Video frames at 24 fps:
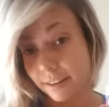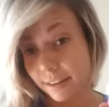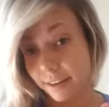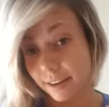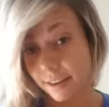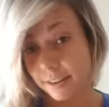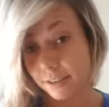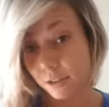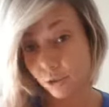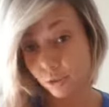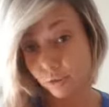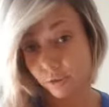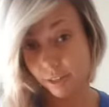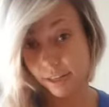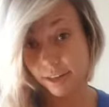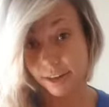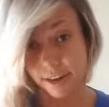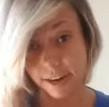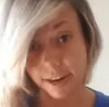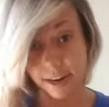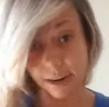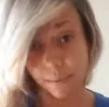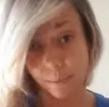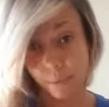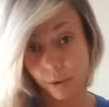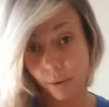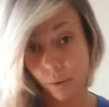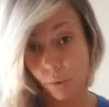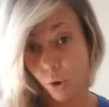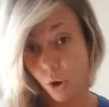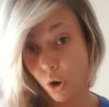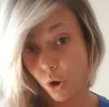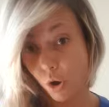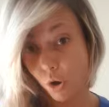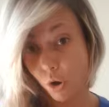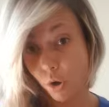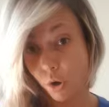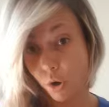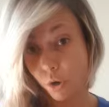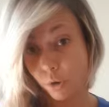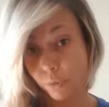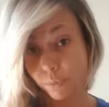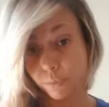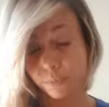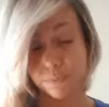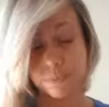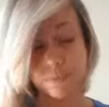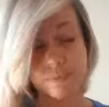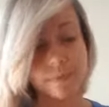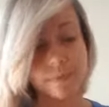Lets you sleep. Woohoo!